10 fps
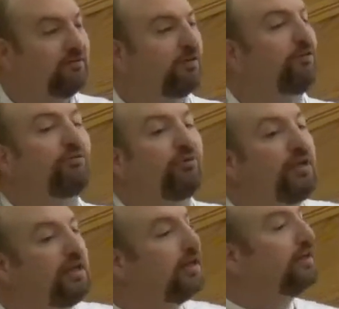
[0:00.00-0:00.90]
For
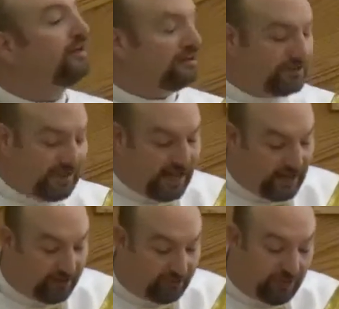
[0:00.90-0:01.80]
three years they
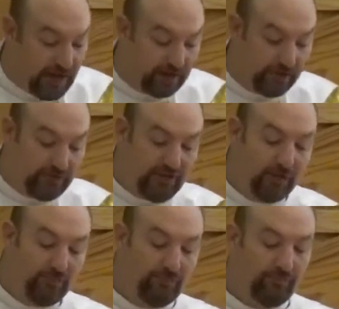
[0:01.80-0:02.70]
had followed
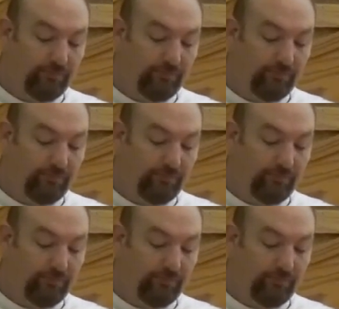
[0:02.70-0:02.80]
him,